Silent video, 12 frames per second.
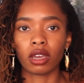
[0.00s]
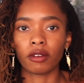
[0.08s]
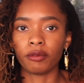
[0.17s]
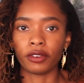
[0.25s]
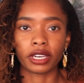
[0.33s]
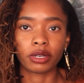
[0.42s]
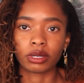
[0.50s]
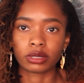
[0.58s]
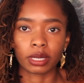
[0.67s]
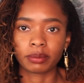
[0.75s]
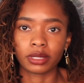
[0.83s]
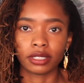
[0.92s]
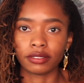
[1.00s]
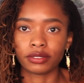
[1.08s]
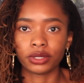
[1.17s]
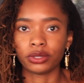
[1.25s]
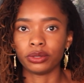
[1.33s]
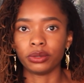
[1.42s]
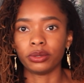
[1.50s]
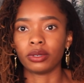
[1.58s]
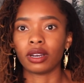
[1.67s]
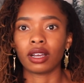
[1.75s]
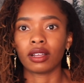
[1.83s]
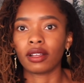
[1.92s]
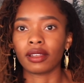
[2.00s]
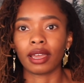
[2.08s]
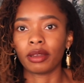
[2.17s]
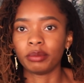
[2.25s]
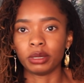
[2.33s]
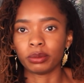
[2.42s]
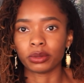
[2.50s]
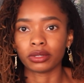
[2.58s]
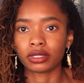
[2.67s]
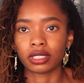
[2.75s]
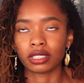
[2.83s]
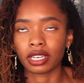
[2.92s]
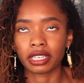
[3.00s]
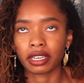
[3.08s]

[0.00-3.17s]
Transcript: very receptive to allowing people to, I